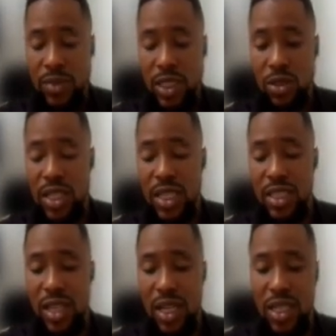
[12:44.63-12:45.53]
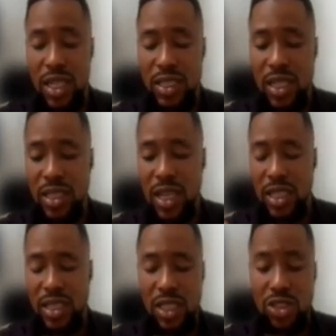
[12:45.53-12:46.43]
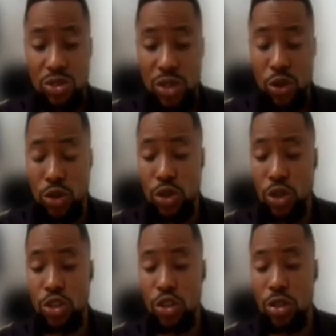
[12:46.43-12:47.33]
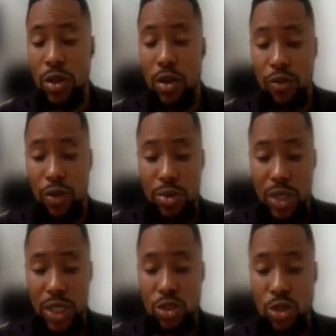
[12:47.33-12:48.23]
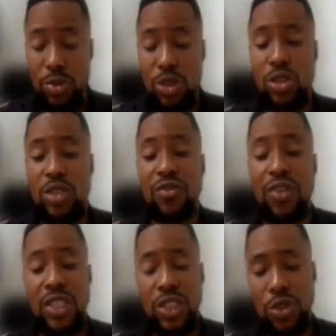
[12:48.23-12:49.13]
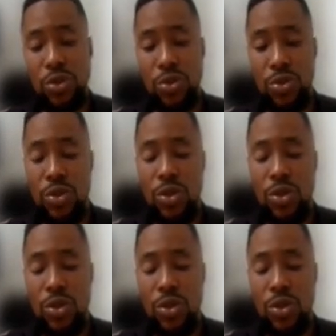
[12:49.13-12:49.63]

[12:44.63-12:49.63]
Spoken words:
there's an accessory conduction from the atrium into the ventricle.